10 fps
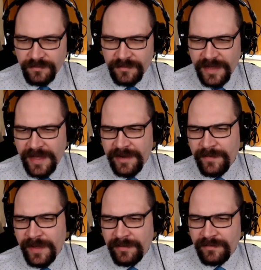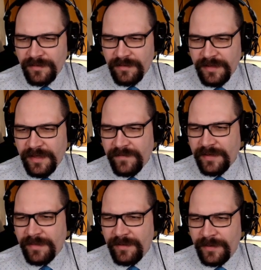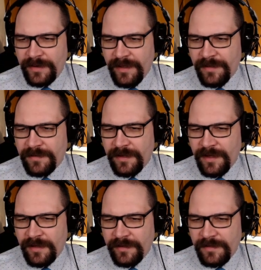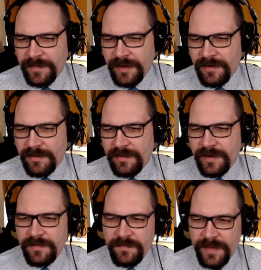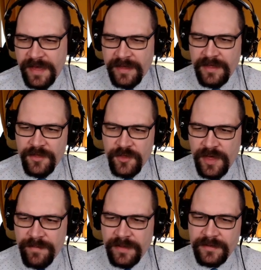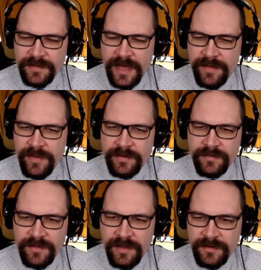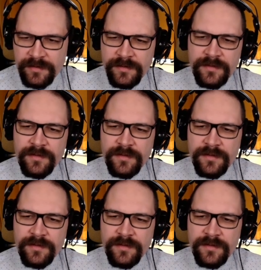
Anyway, you're leaving me with nothing unless my girl here is back in shape by the time you're done.